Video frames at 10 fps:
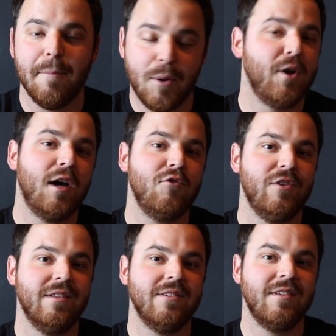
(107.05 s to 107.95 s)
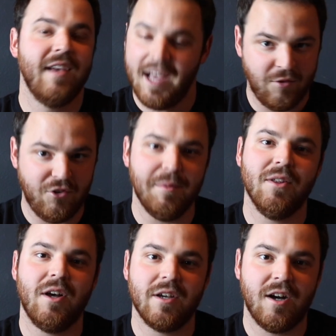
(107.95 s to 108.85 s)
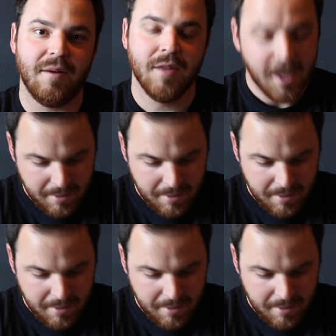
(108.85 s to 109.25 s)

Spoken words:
productions@gmail.com.